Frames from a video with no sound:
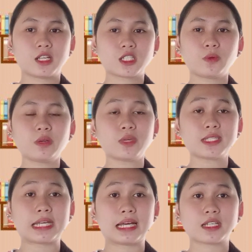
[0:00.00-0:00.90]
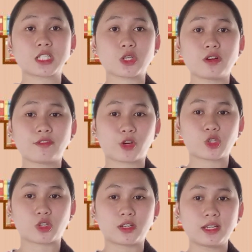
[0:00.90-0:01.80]
So when we say a strong
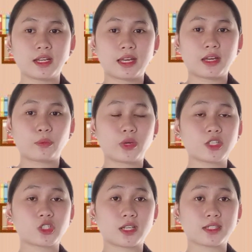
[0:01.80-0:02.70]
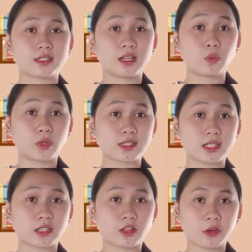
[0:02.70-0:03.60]
version, which is the
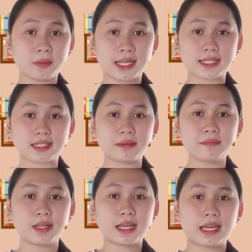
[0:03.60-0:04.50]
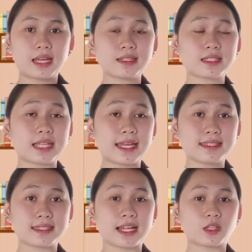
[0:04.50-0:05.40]
linguistic determinism, it
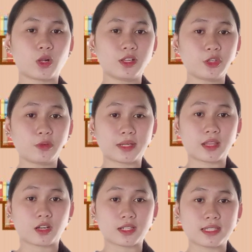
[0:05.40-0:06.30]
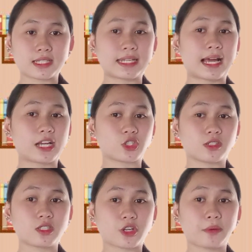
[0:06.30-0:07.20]
states that all human thoughts and
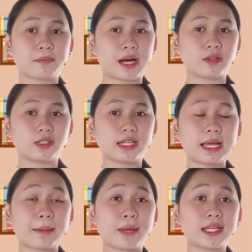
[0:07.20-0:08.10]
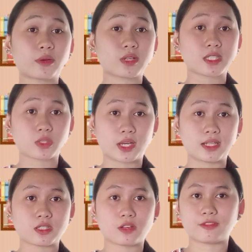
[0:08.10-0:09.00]
actions are bound by the
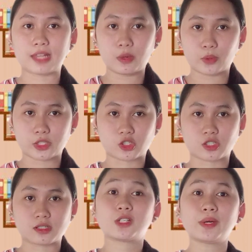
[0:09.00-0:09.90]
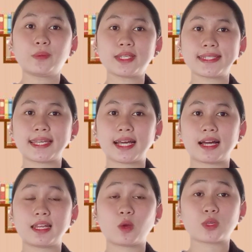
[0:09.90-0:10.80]
restraints of language. So when we say
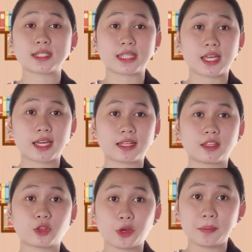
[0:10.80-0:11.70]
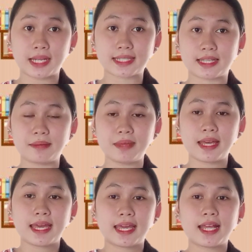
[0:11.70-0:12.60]
a linguistic determinism,
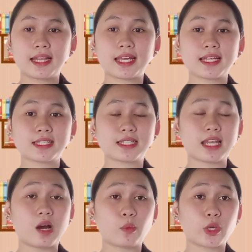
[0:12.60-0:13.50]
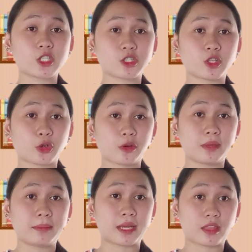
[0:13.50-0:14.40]
it is the language
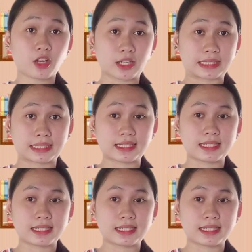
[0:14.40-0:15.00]
determined by thought.